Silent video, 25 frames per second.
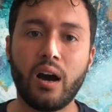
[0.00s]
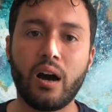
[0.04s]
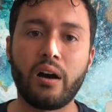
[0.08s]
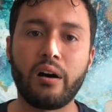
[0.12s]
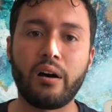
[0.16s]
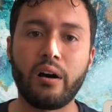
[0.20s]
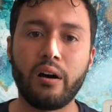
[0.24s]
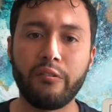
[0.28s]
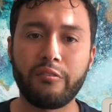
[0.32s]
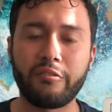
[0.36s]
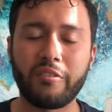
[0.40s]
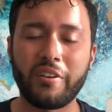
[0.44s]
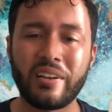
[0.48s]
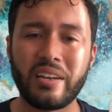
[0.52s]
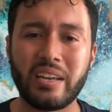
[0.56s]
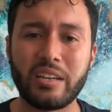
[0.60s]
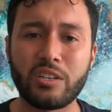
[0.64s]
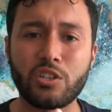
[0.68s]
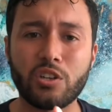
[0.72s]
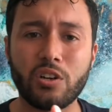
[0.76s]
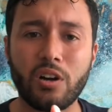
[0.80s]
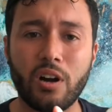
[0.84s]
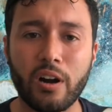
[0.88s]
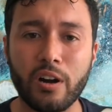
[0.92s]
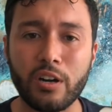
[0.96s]
Uh, a
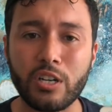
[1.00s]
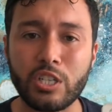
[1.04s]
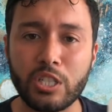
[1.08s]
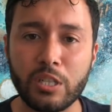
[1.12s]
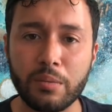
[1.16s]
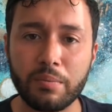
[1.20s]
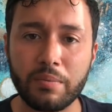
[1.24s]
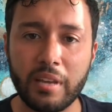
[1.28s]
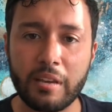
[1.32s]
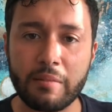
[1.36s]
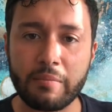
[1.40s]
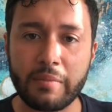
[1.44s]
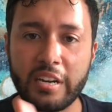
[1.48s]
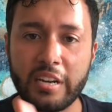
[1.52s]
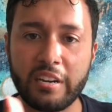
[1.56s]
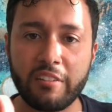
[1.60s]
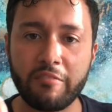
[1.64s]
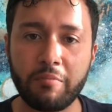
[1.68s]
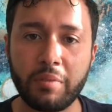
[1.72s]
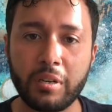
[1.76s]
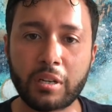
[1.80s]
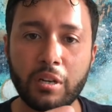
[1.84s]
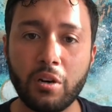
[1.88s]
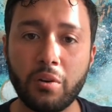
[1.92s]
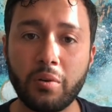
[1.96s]
financial hardship that might have
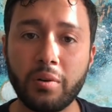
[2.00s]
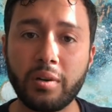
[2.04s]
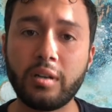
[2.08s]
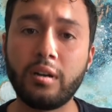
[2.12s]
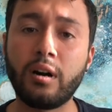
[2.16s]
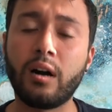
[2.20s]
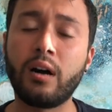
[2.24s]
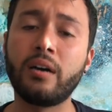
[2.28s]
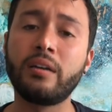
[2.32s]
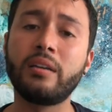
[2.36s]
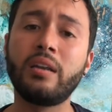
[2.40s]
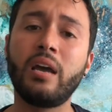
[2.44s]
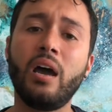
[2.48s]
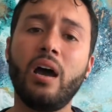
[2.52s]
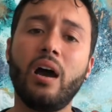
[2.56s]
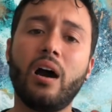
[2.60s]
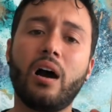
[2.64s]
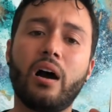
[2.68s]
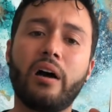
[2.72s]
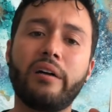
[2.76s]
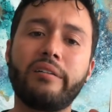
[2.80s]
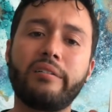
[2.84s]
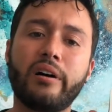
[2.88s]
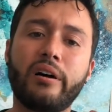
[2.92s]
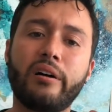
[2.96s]
been going on,
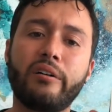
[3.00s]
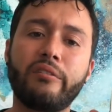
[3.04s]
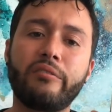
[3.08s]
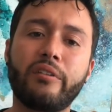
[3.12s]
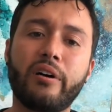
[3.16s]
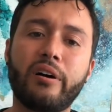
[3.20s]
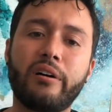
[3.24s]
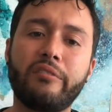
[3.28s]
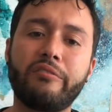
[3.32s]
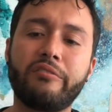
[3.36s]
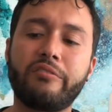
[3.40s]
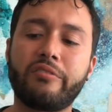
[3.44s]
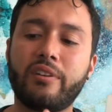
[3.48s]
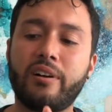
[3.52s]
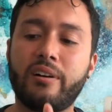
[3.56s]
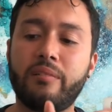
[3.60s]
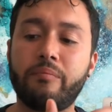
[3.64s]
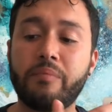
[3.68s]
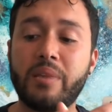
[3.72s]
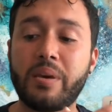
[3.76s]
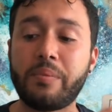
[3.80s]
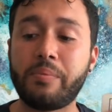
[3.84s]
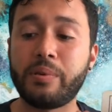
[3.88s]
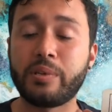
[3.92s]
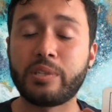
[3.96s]
uh, of, of uh,
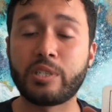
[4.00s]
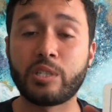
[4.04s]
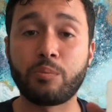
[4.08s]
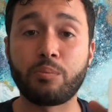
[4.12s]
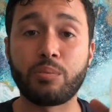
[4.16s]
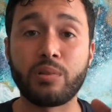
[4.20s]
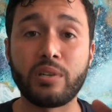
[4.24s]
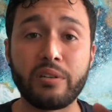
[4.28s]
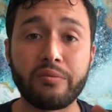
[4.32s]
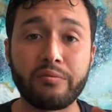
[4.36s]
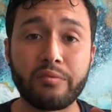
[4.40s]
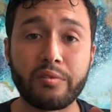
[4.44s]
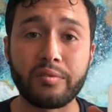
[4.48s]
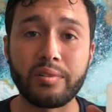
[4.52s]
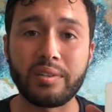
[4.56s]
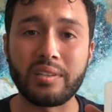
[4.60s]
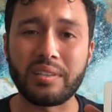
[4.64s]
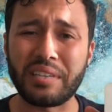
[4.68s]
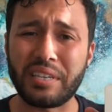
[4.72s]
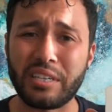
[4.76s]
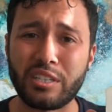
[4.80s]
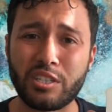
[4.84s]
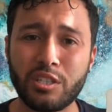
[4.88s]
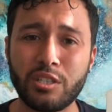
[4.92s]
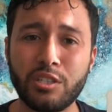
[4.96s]
maybe a split of a
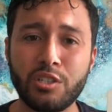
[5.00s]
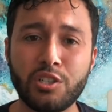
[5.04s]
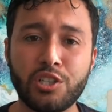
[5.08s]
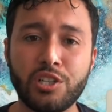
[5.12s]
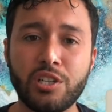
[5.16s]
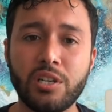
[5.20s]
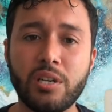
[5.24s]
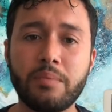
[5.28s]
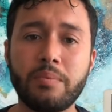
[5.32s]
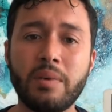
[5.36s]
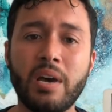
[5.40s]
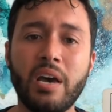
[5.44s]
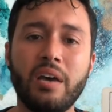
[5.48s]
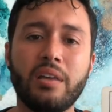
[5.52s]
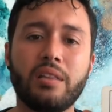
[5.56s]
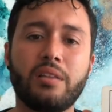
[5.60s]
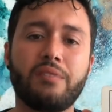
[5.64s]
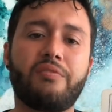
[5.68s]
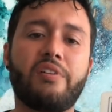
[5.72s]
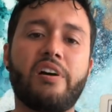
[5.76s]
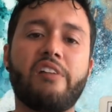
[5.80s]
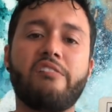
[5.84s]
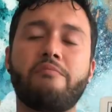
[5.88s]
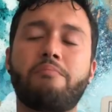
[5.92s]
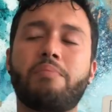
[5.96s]
relationship. The
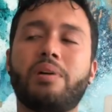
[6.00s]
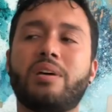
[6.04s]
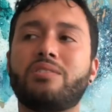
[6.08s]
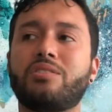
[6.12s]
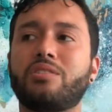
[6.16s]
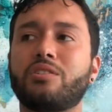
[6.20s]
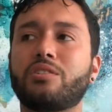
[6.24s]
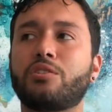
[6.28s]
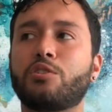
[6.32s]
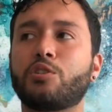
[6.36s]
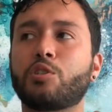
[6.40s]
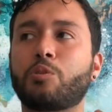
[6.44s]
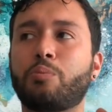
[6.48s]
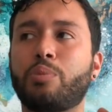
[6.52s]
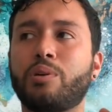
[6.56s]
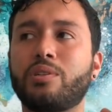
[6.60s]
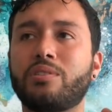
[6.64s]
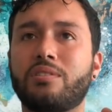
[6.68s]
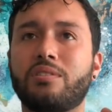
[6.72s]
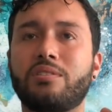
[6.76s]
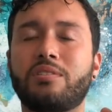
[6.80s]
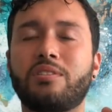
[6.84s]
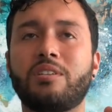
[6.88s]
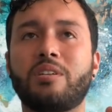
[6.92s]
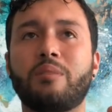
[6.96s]
Five of Pentacles
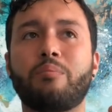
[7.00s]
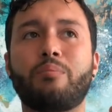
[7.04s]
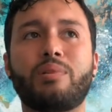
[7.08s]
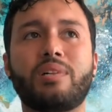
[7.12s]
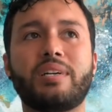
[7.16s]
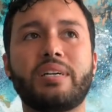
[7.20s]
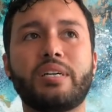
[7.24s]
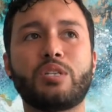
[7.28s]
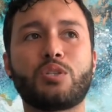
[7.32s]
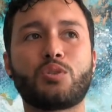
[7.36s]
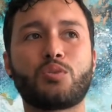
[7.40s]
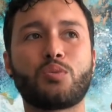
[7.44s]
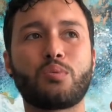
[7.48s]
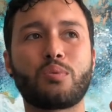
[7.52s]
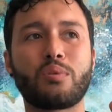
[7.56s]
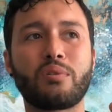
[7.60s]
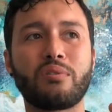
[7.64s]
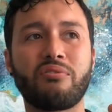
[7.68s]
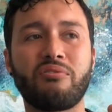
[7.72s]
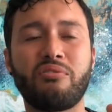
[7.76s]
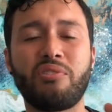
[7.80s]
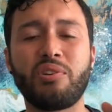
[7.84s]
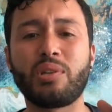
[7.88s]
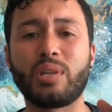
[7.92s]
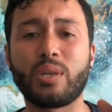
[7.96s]
puts us in a place where we're
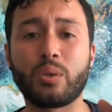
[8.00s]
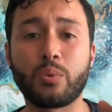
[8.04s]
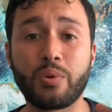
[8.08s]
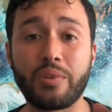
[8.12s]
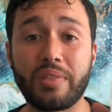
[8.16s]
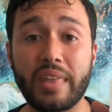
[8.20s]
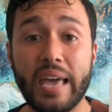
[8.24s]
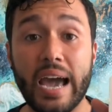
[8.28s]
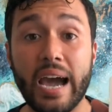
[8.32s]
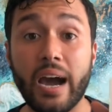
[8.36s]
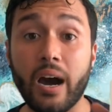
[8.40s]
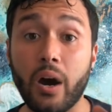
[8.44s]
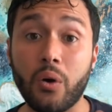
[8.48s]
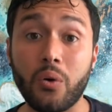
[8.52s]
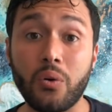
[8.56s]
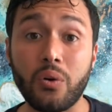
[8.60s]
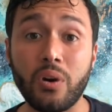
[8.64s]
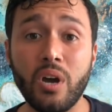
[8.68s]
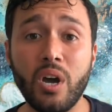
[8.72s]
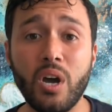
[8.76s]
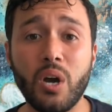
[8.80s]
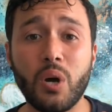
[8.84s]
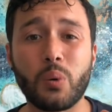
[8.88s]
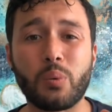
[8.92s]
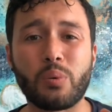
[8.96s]
feeling without,
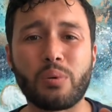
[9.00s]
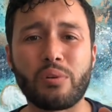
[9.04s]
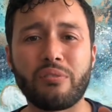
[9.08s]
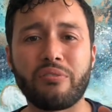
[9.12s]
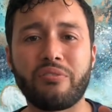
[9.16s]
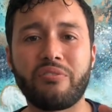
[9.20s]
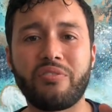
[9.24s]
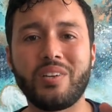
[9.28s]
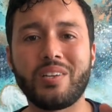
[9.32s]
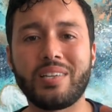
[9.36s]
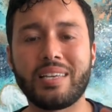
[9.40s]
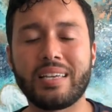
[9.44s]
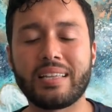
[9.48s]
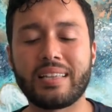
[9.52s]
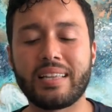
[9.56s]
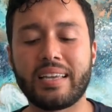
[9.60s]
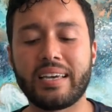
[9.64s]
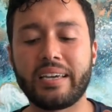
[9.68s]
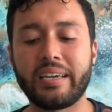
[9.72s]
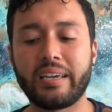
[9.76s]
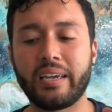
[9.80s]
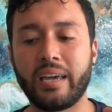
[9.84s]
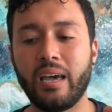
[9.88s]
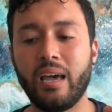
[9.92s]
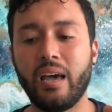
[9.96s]
where we're feeling
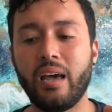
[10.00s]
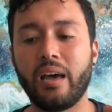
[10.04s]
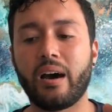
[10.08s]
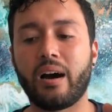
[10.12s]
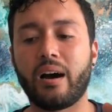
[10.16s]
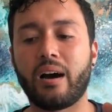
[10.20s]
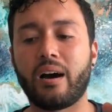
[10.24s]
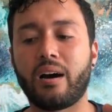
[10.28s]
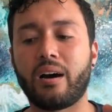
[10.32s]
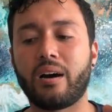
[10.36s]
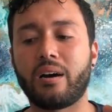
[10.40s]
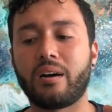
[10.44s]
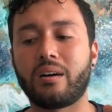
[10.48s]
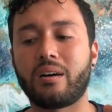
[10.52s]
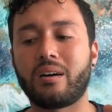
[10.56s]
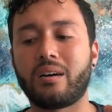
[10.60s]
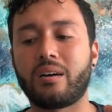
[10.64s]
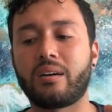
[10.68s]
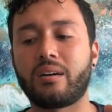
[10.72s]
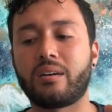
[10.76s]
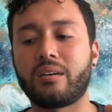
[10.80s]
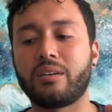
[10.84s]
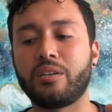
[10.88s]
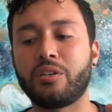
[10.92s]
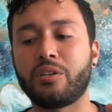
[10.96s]
like, uh,
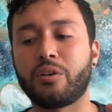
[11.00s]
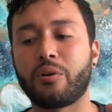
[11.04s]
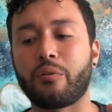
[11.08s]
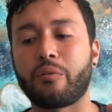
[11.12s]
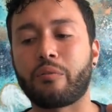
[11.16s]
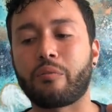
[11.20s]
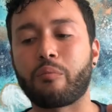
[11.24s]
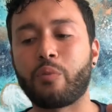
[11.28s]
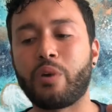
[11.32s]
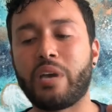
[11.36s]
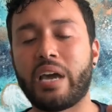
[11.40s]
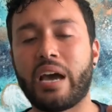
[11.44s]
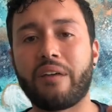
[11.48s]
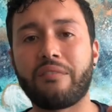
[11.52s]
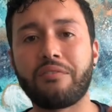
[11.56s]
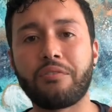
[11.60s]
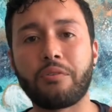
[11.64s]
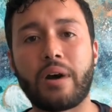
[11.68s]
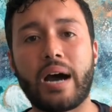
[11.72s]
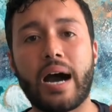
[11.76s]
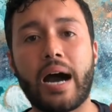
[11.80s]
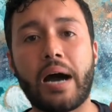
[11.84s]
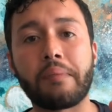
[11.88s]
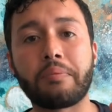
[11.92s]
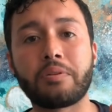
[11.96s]
uh, you know, we have no
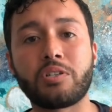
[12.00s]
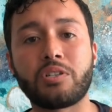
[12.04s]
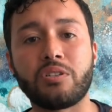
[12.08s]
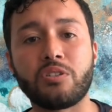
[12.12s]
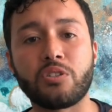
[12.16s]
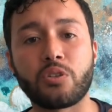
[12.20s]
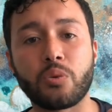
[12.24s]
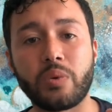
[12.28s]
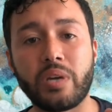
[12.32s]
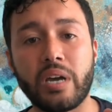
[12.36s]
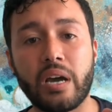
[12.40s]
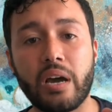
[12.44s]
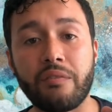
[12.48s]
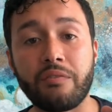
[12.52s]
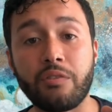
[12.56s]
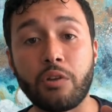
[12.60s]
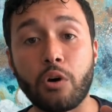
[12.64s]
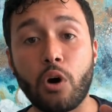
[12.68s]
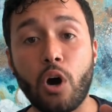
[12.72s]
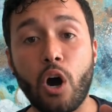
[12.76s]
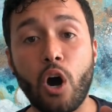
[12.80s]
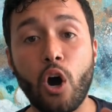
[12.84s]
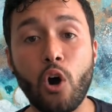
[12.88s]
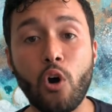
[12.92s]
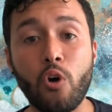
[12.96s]
options or we have no
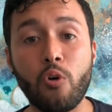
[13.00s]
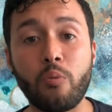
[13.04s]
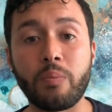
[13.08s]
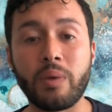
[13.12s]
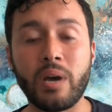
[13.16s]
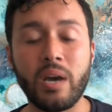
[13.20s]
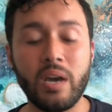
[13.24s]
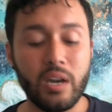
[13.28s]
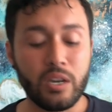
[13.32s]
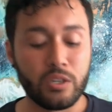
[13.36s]
hope.